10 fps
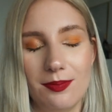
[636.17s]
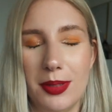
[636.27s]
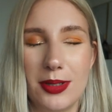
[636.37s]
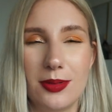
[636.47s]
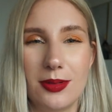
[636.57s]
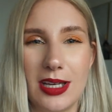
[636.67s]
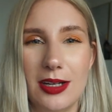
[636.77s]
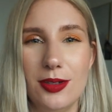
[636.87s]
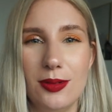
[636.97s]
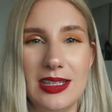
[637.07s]
But kind
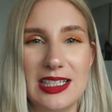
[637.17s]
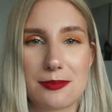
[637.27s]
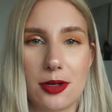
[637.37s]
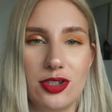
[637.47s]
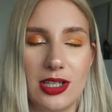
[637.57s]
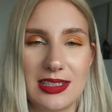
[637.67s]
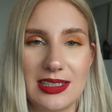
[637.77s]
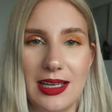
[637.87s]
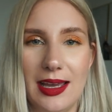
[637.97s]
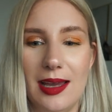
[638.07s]
of doing these projects
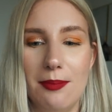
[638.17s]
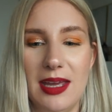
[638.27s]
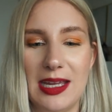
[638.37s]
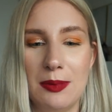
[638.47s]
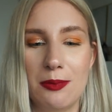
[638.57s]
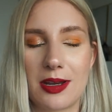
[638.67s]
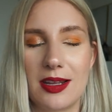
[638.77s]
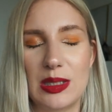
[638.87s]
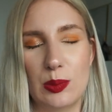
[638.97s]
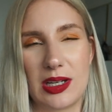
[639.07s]
make me
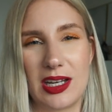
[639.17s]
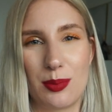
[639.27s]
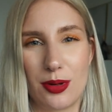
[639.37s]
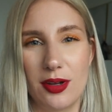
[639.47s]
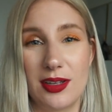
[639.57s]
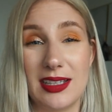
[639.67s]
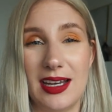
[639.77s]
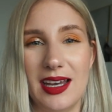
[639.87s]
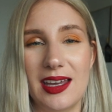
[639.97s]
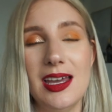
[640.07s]
realize what kind of products
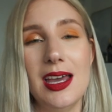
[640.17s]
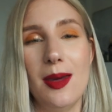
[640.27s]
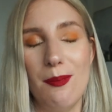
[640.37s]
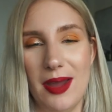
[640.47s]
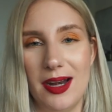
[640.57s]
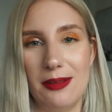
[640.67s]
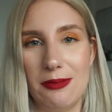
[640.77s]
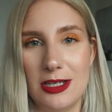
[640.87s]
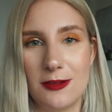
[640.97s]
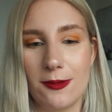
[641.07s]
I barely
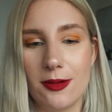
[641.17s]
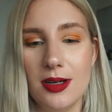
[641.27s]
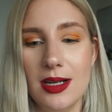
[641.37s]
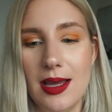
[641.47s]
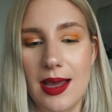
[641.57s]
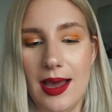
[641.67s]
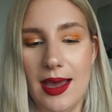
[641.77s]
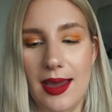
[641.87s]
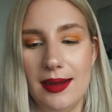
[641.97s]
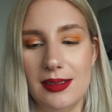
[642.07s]
reach for,
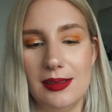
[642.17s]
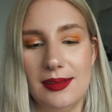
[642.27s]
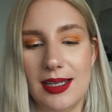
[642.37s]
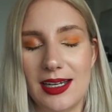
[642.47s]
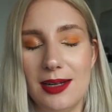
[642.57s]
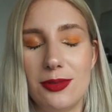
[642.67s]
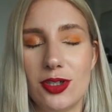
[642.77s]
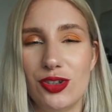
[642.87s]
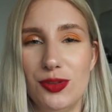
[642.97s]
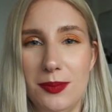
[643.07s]
and that kind of
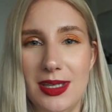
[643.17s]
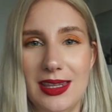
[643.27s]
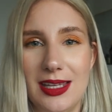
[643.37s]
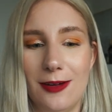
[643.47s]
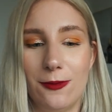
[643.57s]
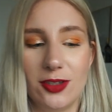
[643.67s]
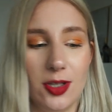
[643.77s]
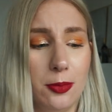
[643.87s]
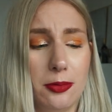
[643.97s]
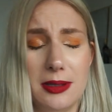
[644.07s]
shows me that, for
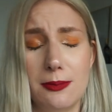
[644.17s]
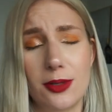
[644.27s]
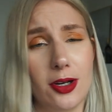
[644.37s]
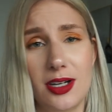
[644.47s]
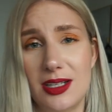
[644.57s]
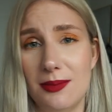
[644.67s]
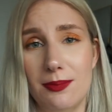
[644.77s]
example, with a dark